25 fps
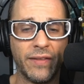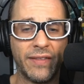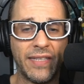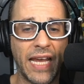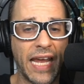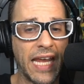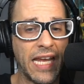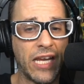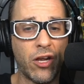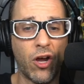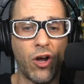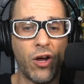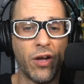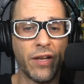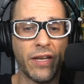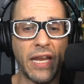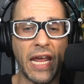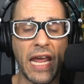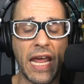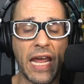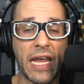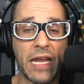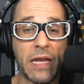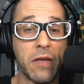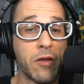take on
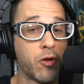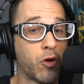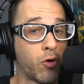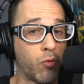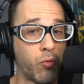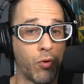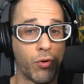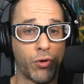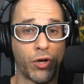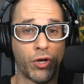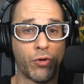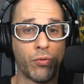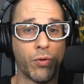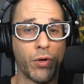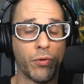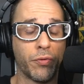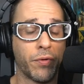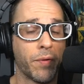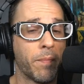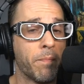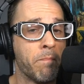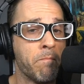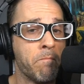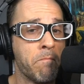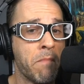a quote
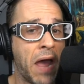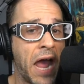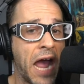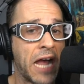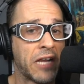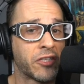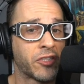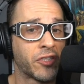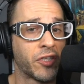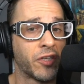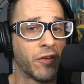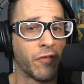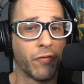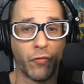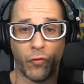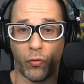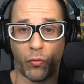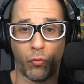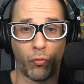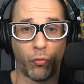unquote massive